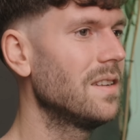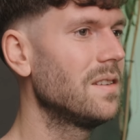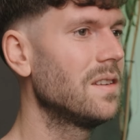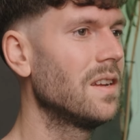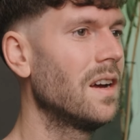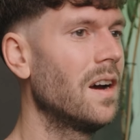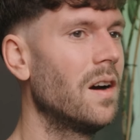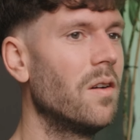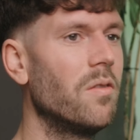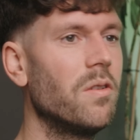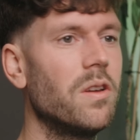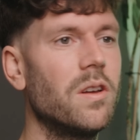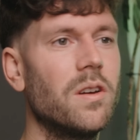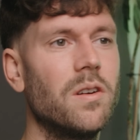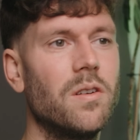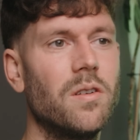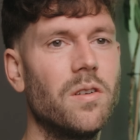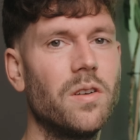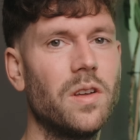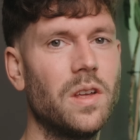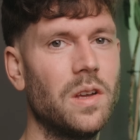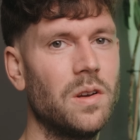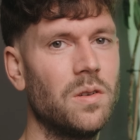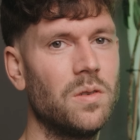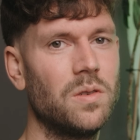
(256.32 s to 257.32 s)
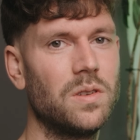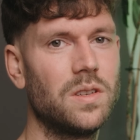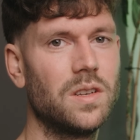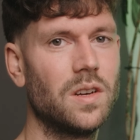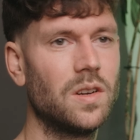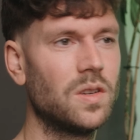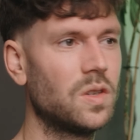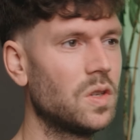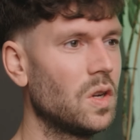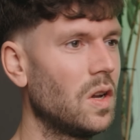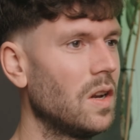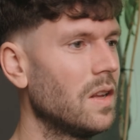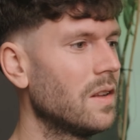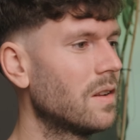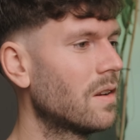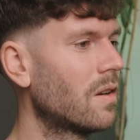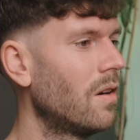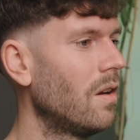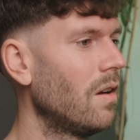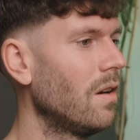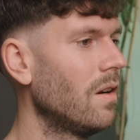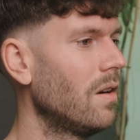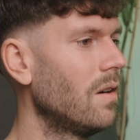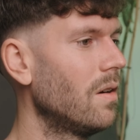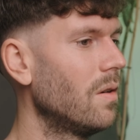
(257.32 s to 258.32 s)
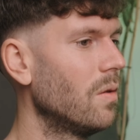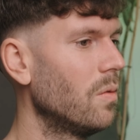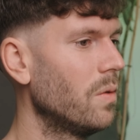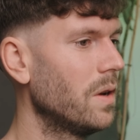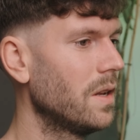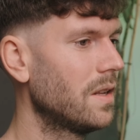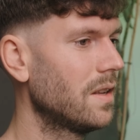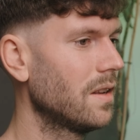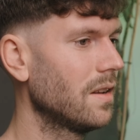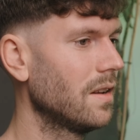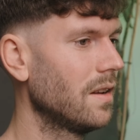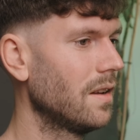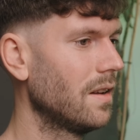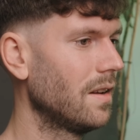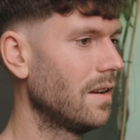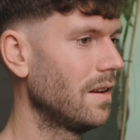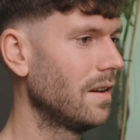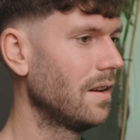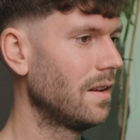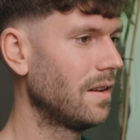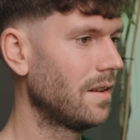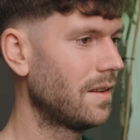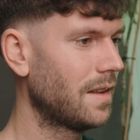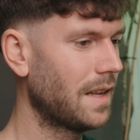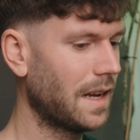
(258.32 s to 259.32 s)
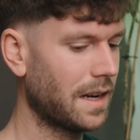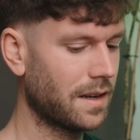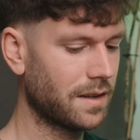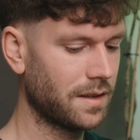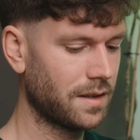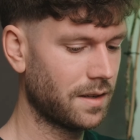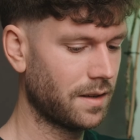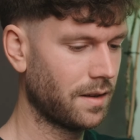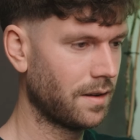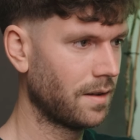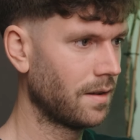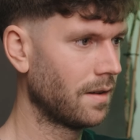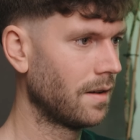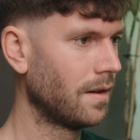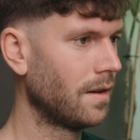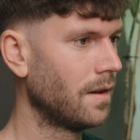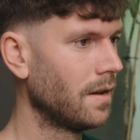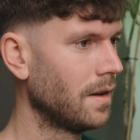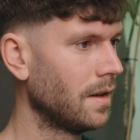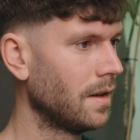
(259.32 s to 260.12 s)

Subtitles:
that's how you use a solid color with text.